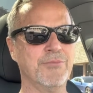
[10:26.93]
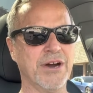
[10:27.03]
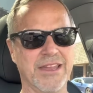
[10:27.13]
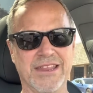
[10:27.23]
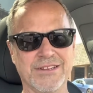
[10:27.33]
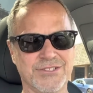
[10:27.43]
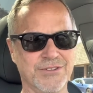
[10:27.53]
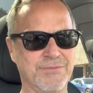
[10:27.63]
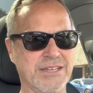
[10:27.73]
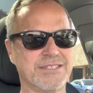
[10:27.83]
but it
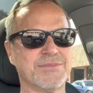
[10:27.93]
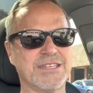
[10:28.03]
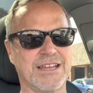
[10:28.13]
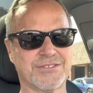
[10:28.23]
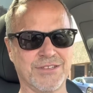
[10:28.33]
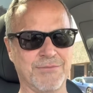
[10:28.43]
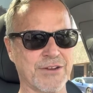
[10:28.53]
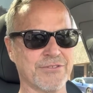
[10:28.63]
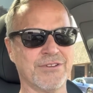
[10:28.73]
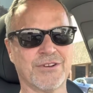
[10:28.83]
should be substantially
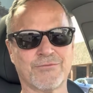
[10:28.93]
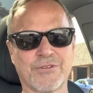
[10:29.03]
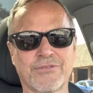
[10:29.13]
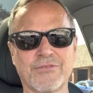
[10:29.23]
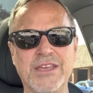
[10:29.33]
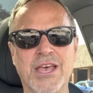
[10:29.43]
better than hardware 3